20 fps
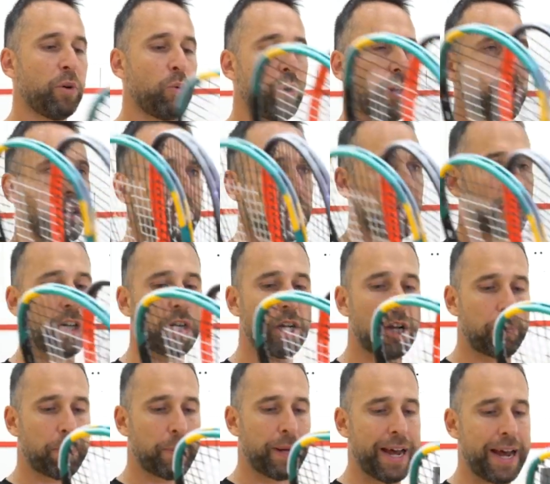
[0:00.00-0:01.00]
were the
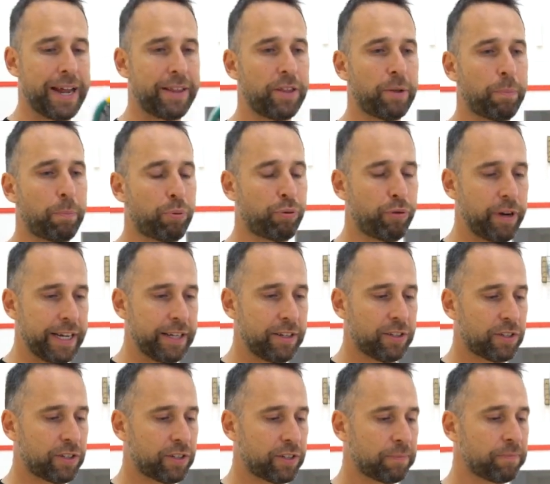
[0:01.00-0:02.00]
Dunlop and the
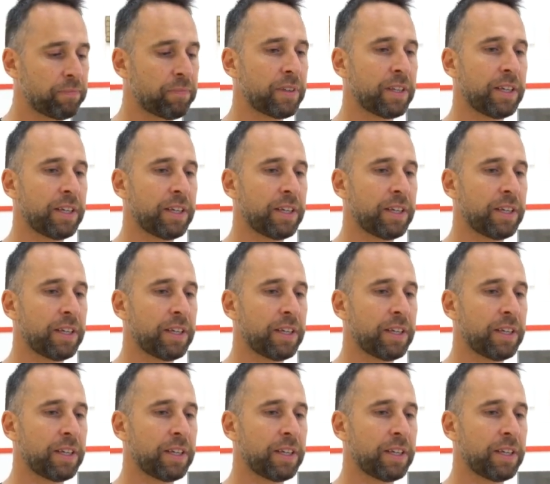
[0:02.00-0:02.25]
Prince.